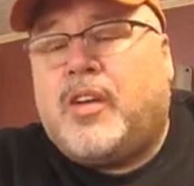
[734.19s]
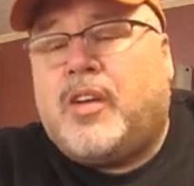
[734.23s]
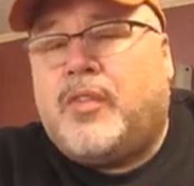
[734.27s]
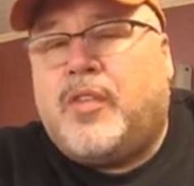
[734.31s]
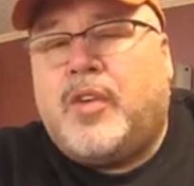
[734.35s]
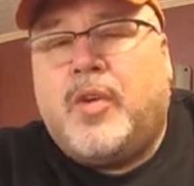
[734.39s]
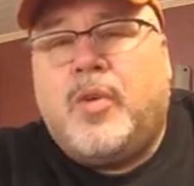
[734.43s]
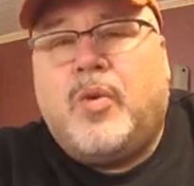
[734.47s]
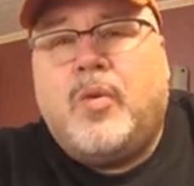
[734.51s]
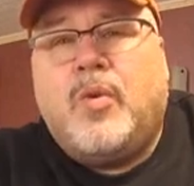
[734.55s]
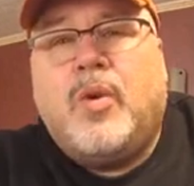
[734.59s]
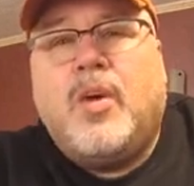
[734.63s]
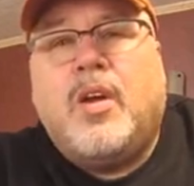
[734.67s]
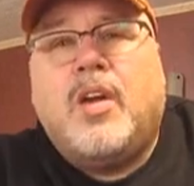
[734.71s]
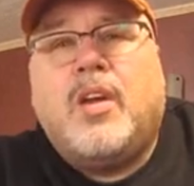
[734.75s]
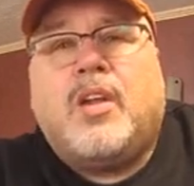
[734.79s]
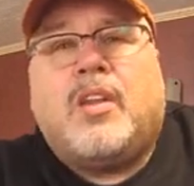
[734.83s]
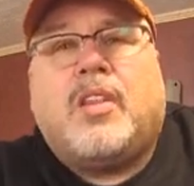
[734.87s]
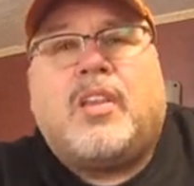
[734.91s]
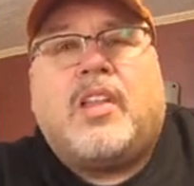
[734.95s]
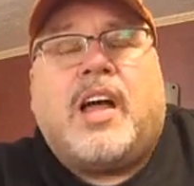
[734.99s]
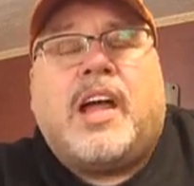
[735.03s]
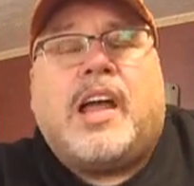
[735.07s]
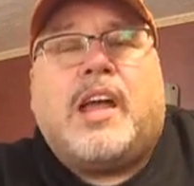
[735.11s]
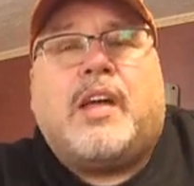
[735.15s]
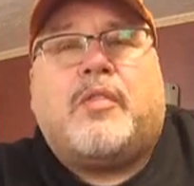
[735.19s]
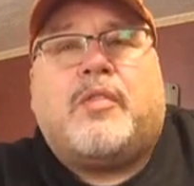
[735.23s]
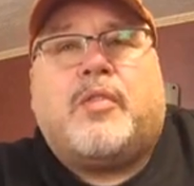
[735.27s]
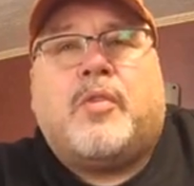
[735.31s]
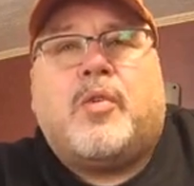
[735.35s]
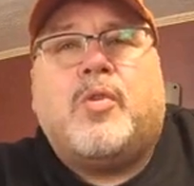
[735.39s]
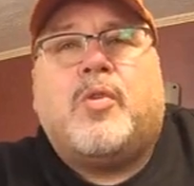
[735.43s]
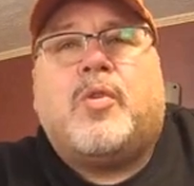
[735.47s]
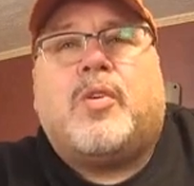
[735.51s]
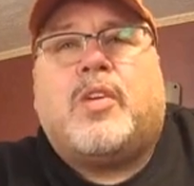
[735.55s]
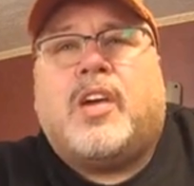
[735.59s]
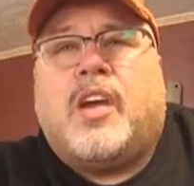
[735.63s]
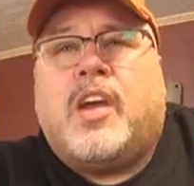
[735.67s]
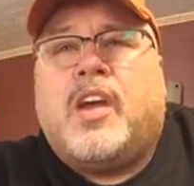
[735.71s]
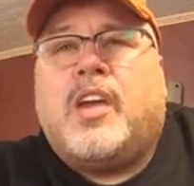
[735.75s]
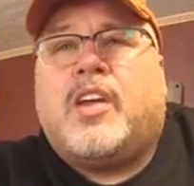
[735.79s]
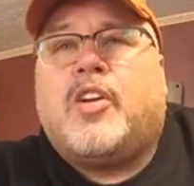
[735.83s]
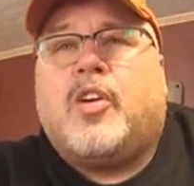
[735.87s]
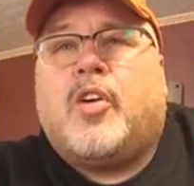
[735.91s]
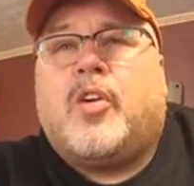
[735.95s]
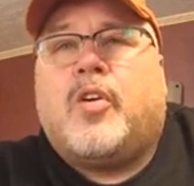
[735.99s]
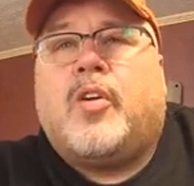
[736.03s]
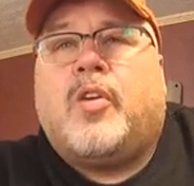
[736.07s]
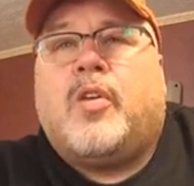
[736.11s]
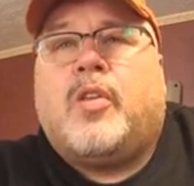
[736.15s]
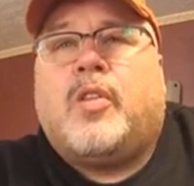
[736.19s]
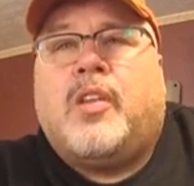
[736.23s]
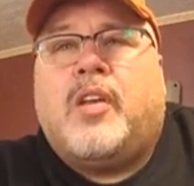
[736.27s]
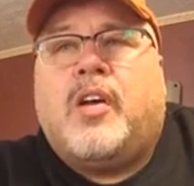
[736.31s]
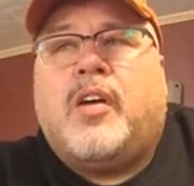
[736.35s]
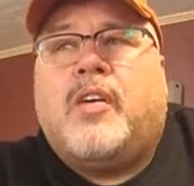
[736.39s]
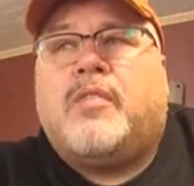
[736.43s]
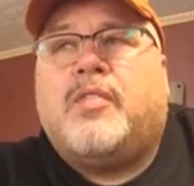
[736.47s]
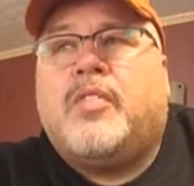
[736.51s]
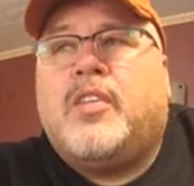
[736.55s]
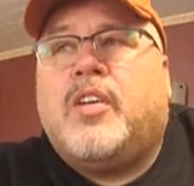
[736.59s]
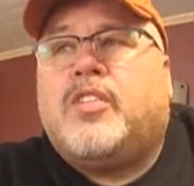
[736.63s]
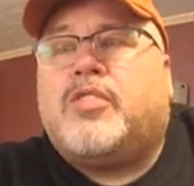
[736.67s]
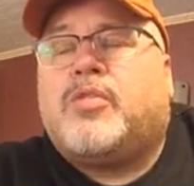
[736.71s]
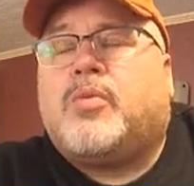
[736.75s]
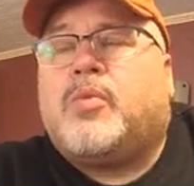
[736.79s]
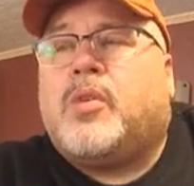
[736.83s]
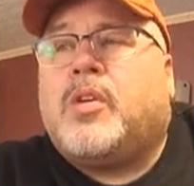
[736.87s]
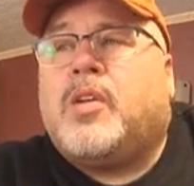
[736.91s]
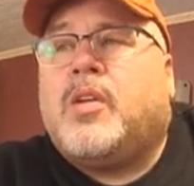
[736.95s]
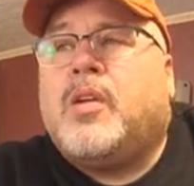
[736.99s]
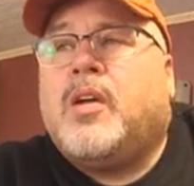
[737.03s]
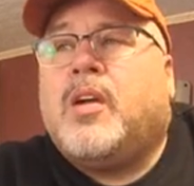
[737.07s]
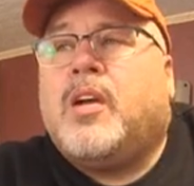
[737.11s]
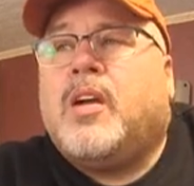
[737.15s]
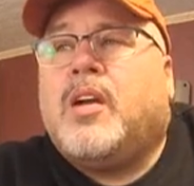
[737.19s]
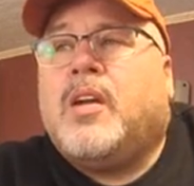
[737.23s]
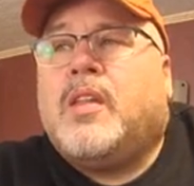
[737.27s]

If you like fruitcake, you're going to love this one.